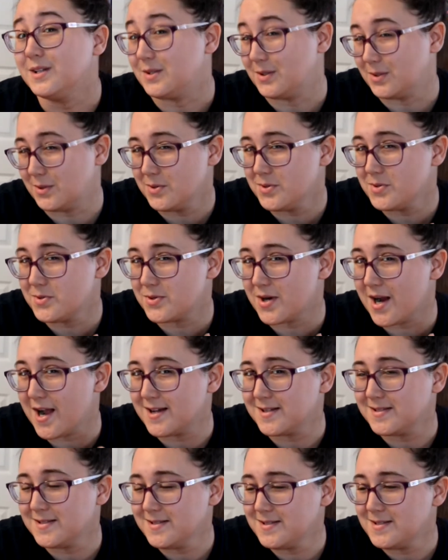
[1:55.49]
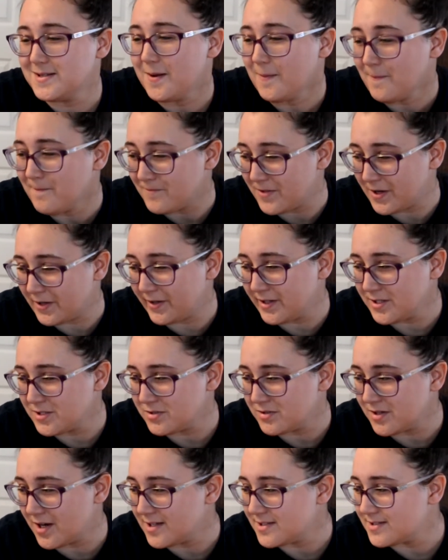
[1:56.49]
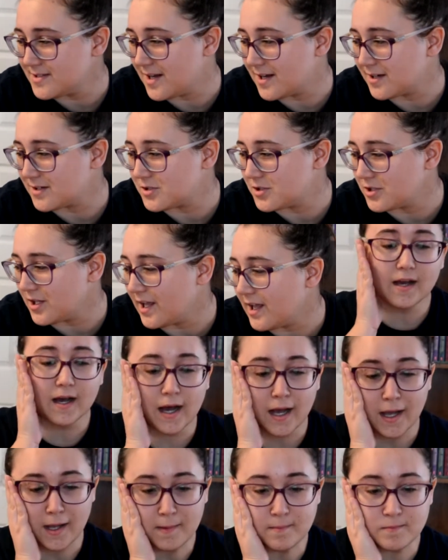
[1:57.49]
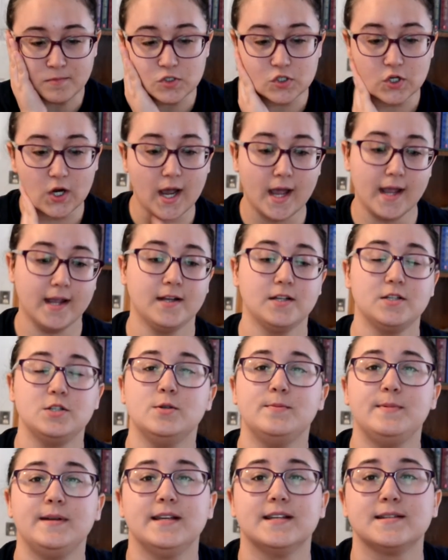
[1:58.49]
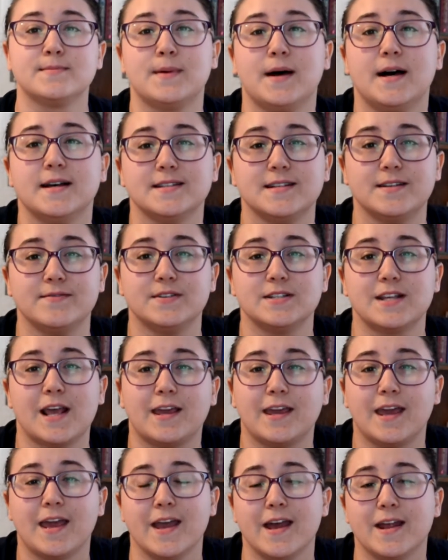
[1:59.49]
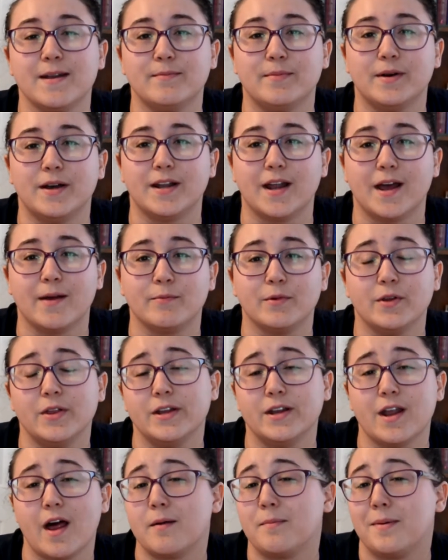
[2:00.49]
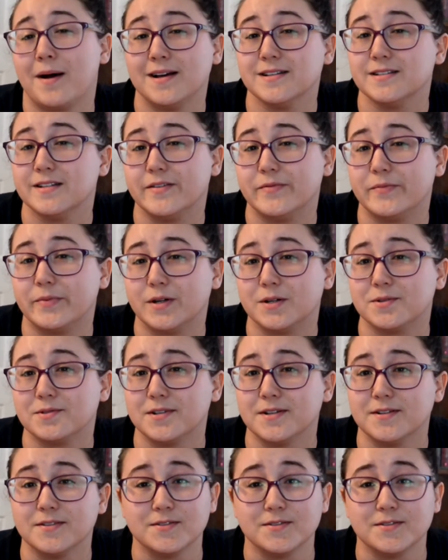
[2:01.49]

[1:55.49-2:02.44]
A little stressed very stressed actually. I'm trying to be as positive as I can, but I'm really not a positive person,